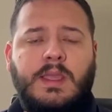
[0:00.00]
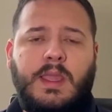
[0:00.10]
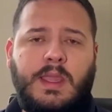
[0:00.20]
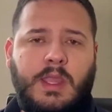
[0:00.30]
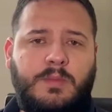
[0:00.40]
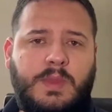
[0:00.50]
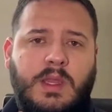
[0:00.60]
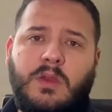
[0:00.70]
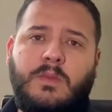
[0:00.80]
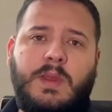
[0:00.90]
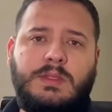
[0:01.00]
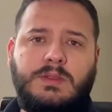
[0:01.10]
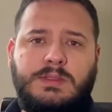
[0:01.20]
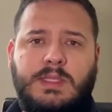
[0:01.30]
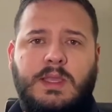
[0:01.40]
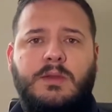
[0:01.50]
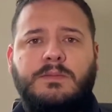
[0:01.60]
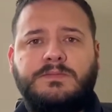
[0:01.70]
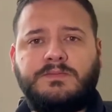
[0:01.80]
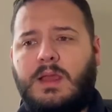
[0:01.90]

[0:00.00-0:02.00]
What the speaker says: and helped a little bit to sell.